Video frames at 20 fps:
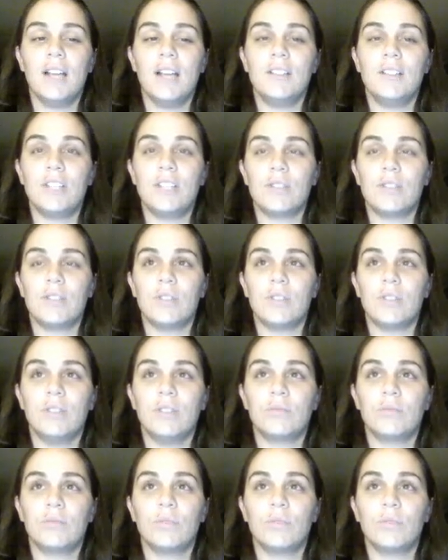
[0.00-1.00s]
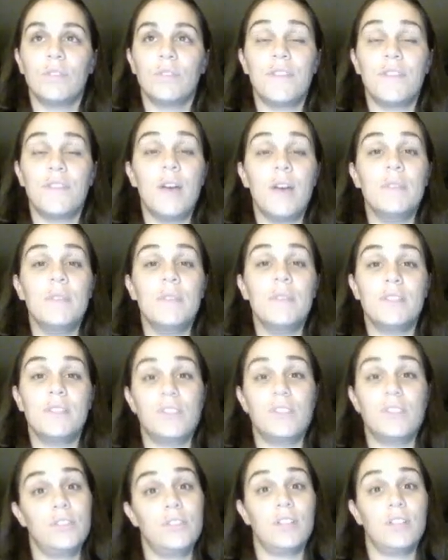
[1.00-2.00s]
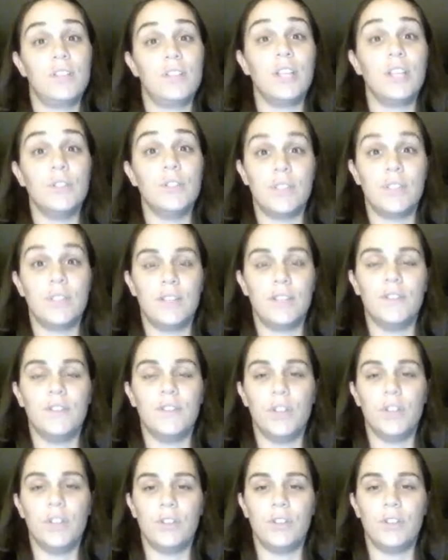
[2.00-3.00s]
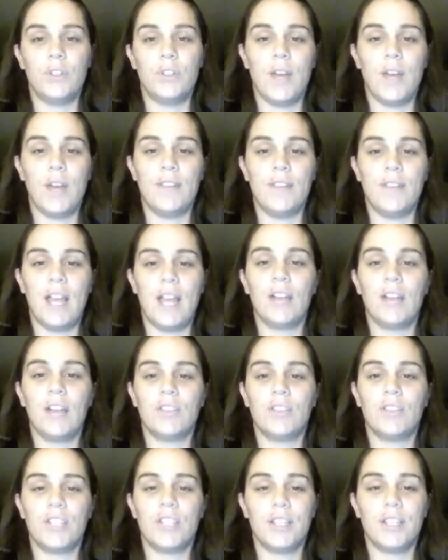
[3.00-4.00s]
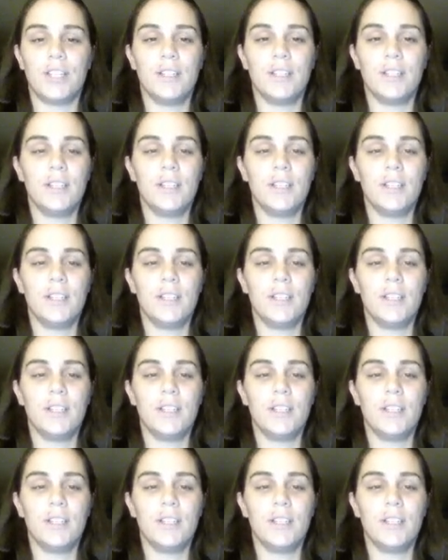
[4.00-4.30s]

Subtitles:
General rule of thumb is to just not use it if you know that you have that allergy.